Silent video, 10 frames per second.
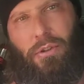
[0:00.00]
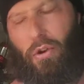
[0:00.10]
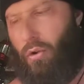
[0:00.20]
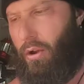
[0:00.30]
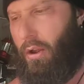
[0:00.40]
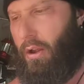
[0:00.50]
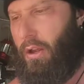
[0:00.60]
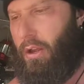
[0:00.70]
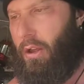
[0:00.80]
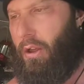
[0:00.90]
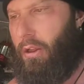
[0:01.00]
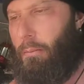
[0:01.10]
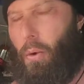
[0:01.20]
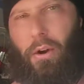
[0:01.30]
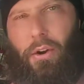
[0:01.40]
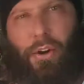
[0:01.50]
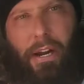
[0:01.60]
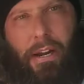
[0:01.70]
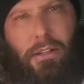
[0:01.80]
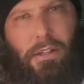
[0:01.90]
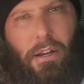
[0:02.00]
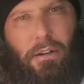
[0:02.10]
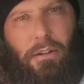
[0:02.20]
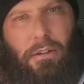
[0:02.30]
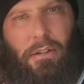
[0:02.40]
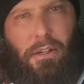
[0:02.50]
So more greens and